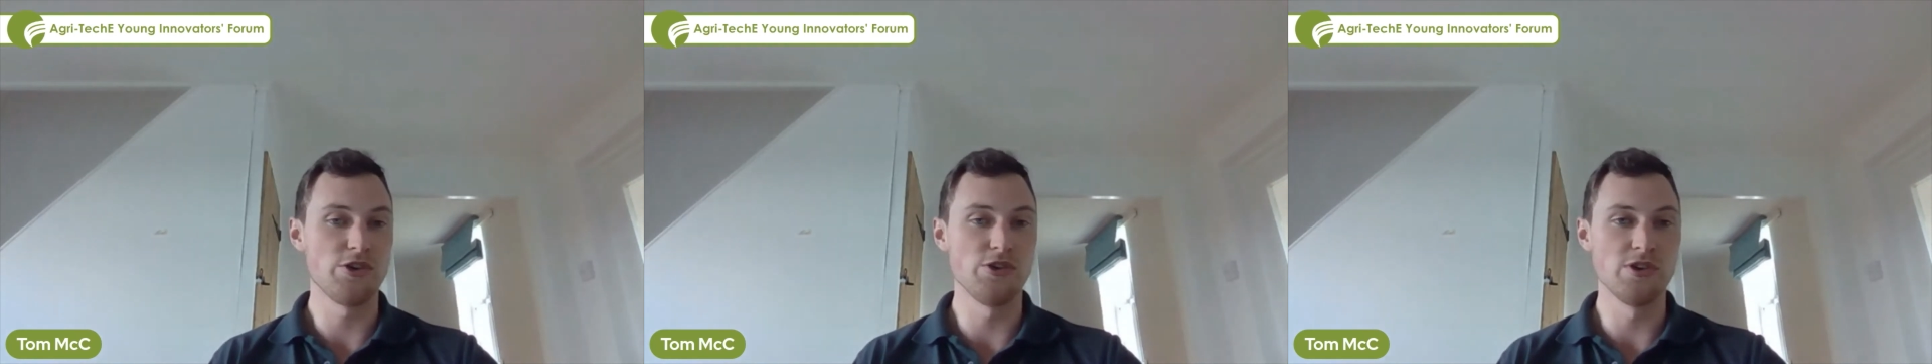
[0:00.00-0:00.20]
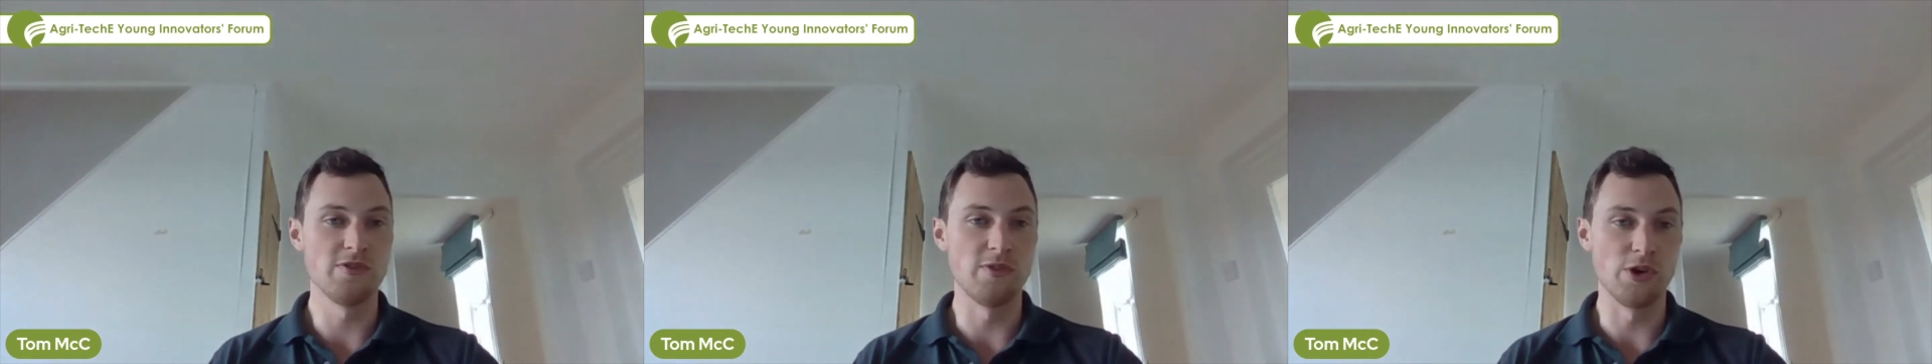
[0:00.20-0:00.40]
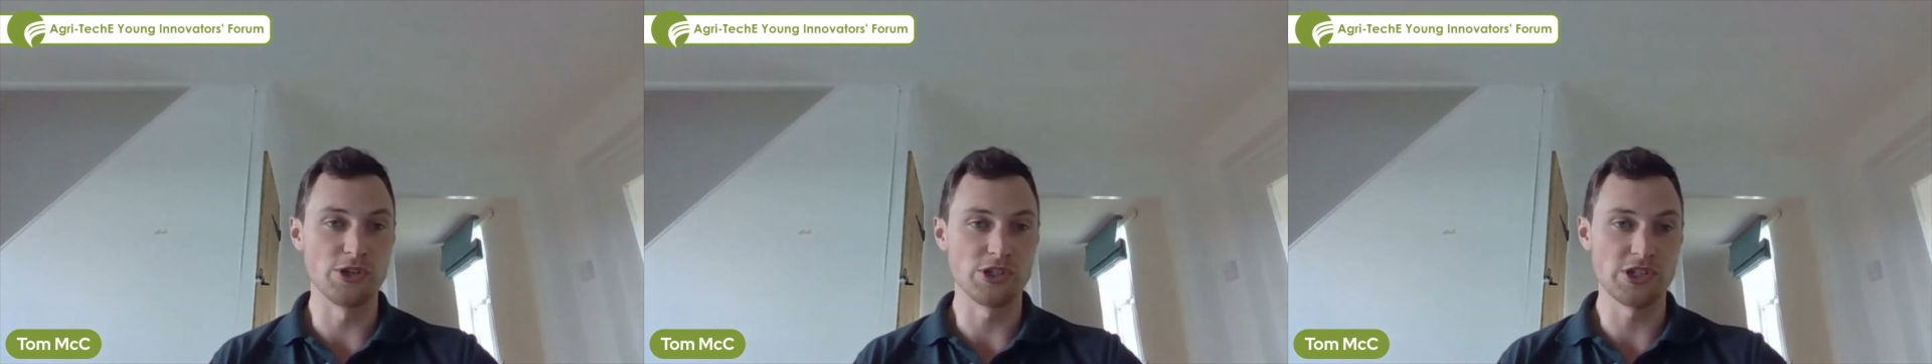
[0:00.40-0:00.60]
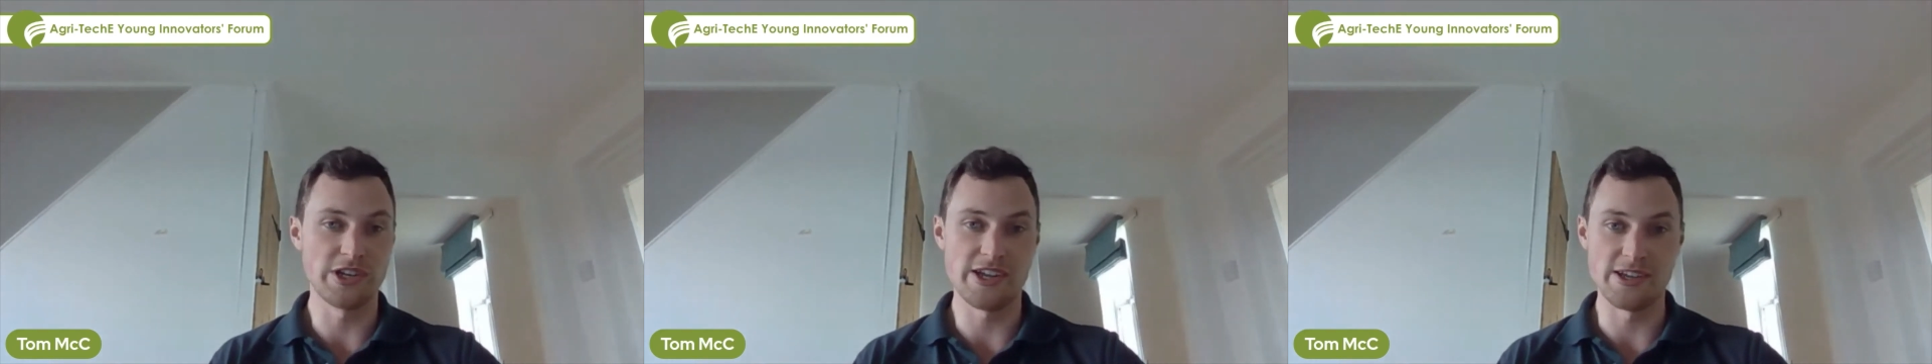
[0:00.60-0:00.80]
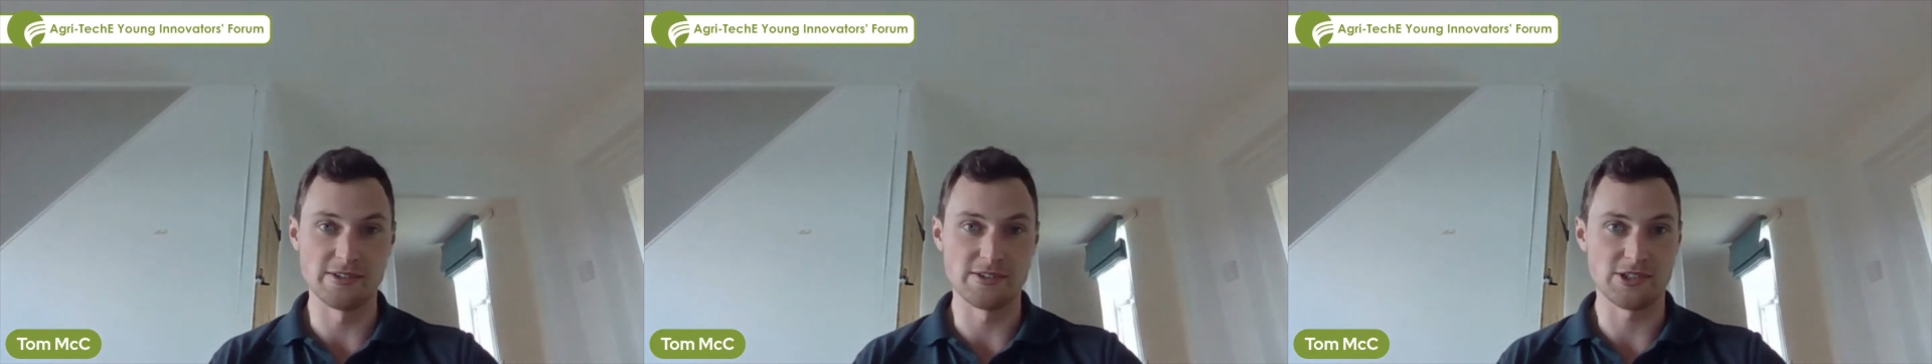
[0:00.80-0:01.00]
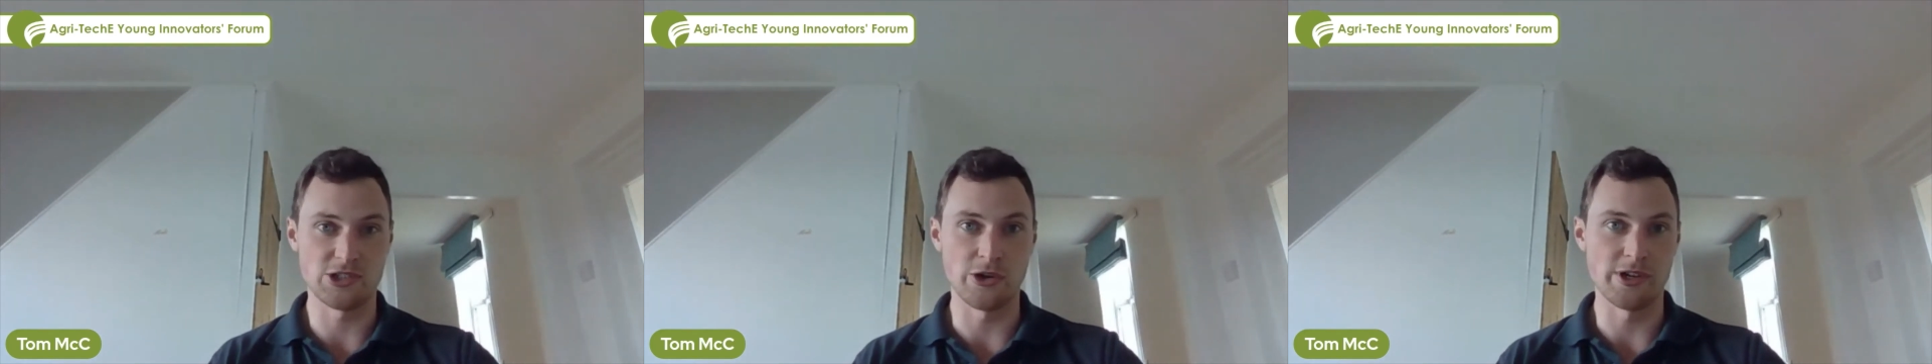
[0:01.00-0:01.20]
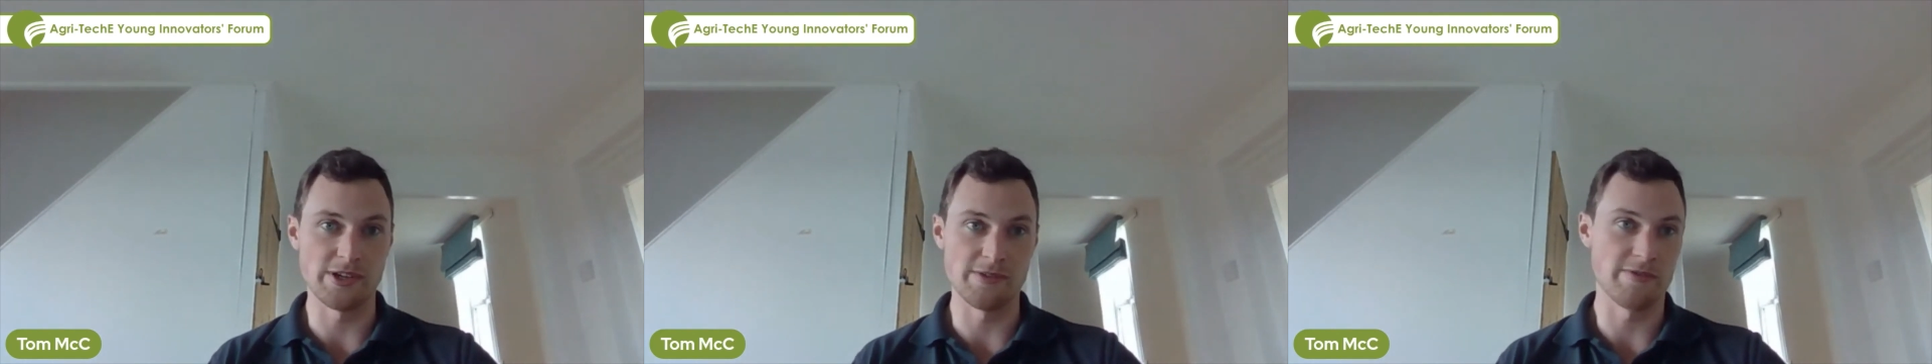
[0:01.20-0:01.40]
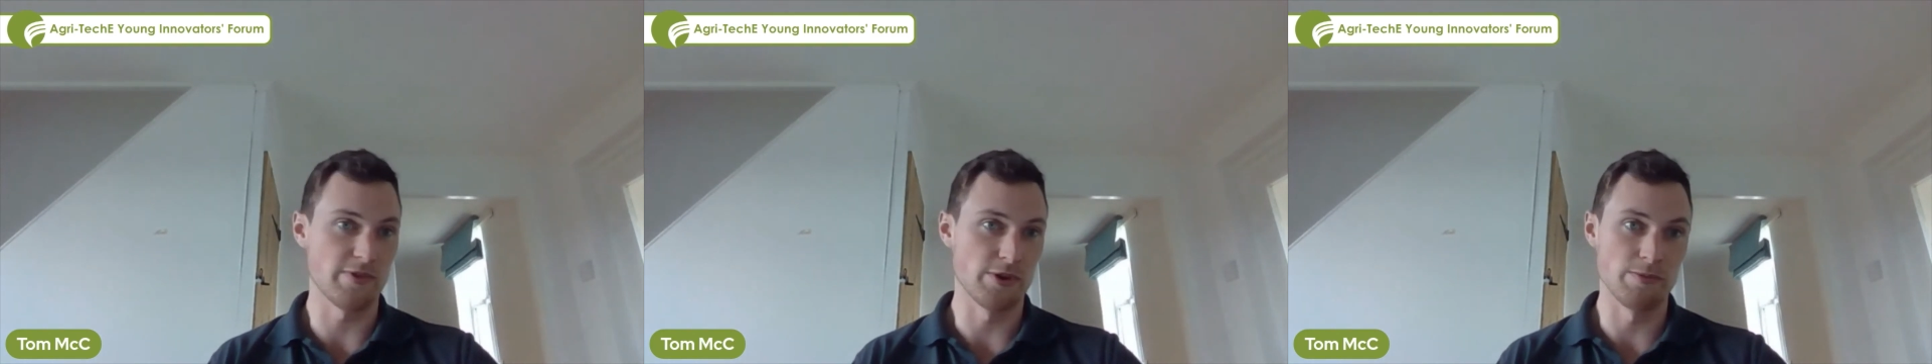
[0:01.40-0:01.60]
university and
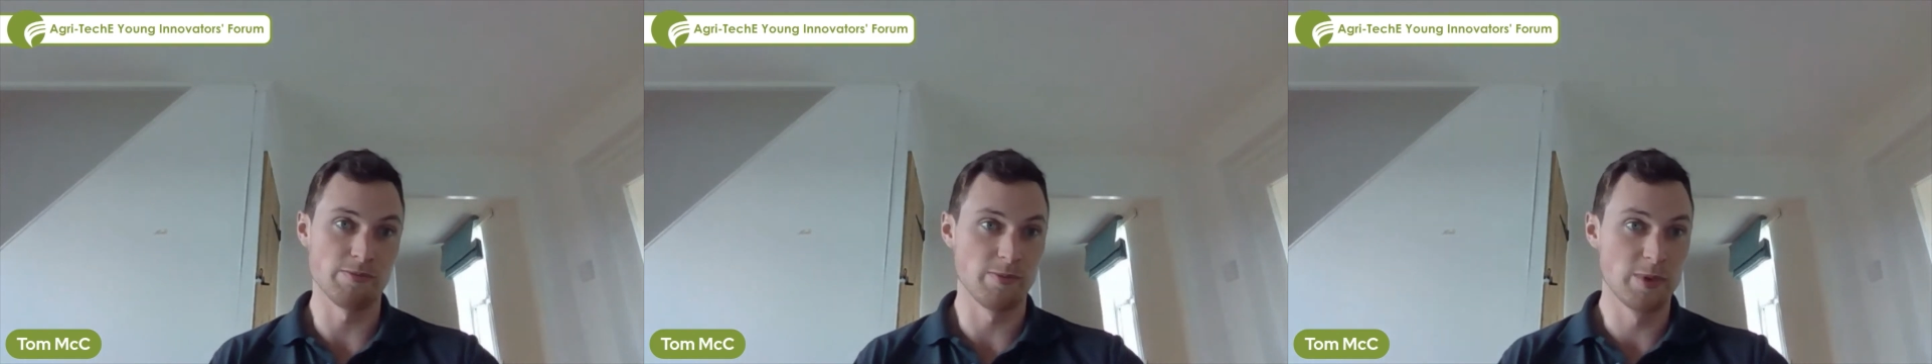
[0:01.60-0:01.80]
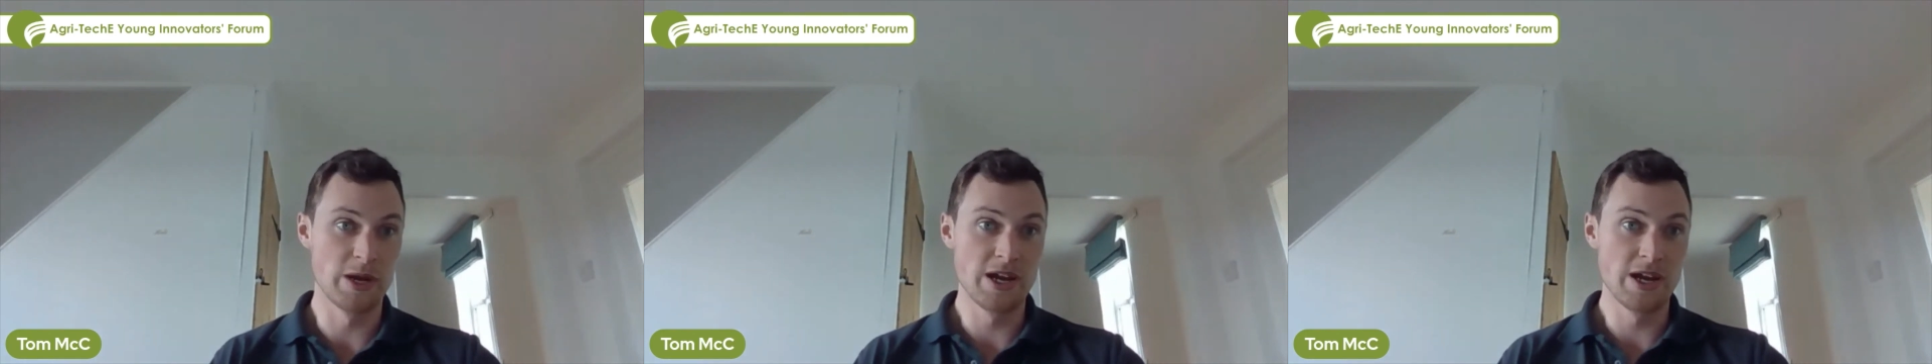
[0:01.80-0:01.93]
study for